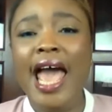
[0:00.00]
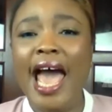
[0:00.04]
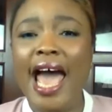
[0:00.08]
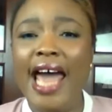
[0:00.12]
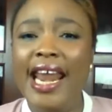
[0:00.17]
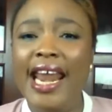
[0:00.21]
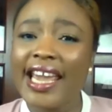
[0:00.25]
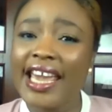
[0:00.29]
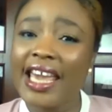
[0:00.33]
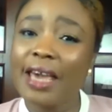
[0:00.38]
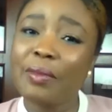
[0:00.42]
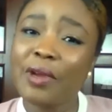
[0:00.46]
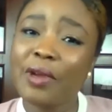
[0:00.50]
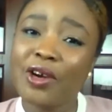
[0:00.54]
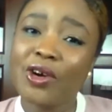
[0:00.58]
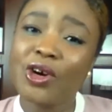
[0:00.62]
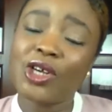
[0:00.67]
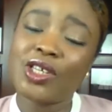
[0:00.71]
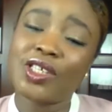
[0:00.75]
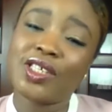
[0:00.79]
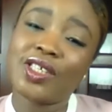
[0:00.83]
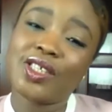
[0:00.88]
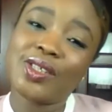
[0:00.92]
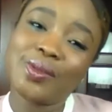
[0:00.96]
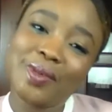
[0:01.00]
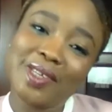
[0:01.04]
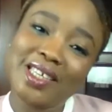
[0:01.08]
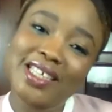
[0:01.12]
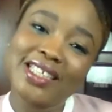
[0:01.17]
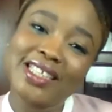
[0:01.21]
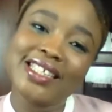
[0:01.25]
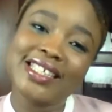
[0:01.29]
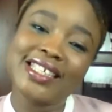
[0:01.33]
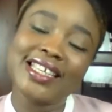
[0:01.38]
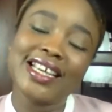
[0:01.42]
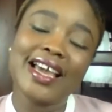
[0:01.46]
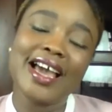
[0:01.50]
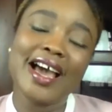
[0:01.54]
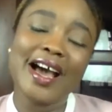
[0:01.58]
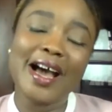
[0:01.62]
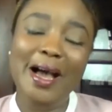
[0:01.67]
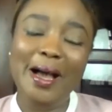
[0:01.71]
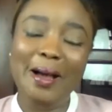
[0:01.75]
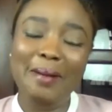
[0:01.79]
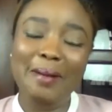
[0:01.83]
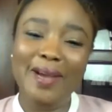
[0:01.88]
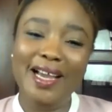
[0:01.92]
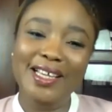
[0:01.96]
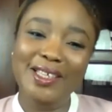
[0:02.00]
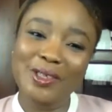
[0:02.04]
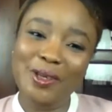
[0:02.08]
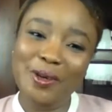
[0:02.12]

And I came across a tweet by